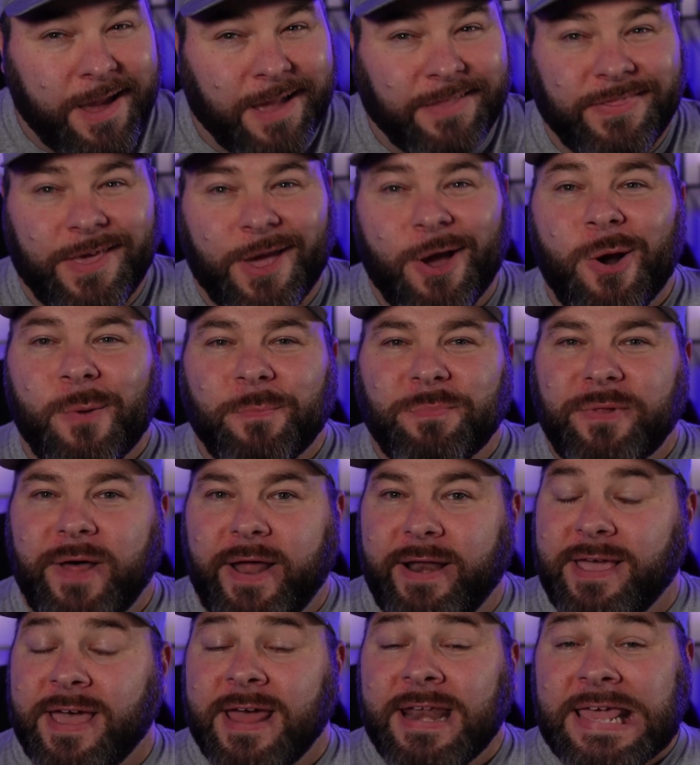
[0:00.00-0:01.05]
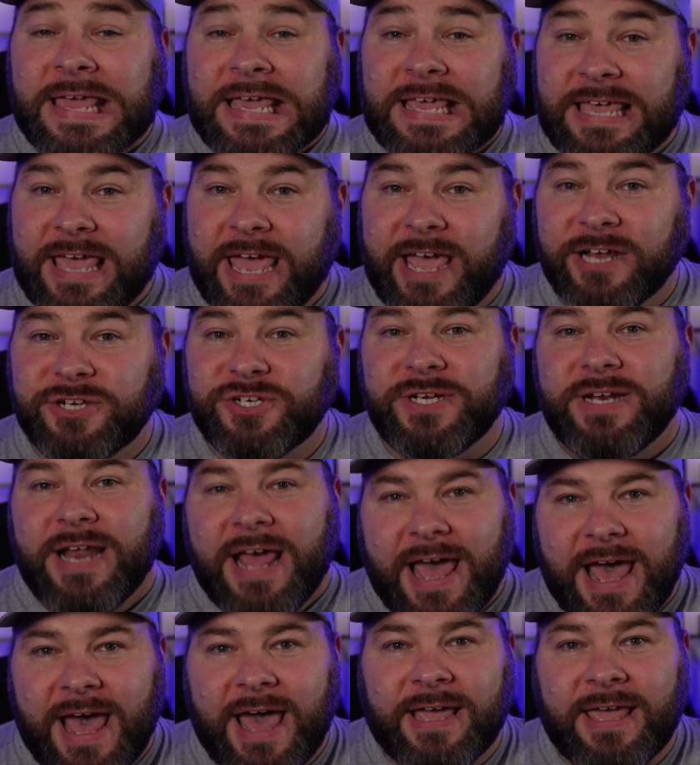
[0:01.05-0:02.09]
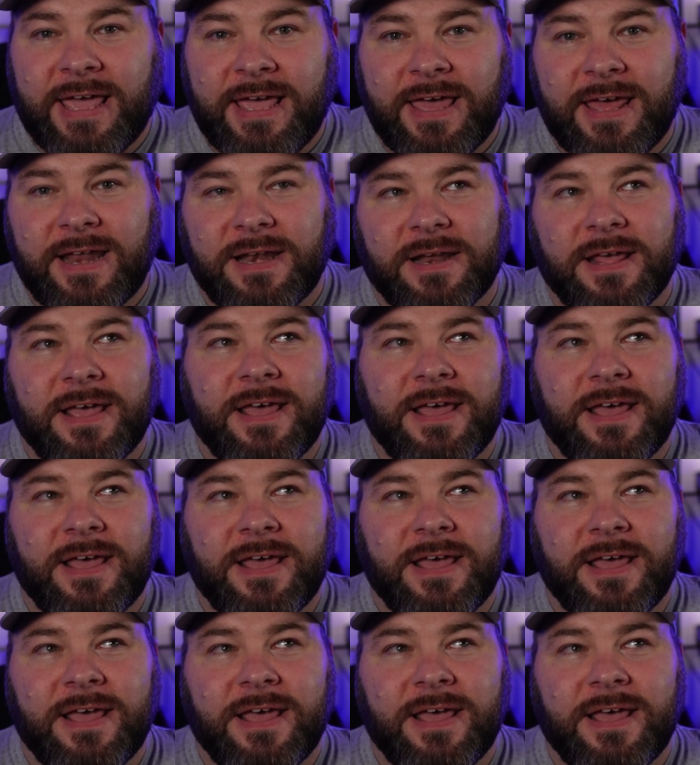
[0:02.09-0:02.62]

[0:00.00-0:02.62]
and they aren't planning on engaging to hacking it,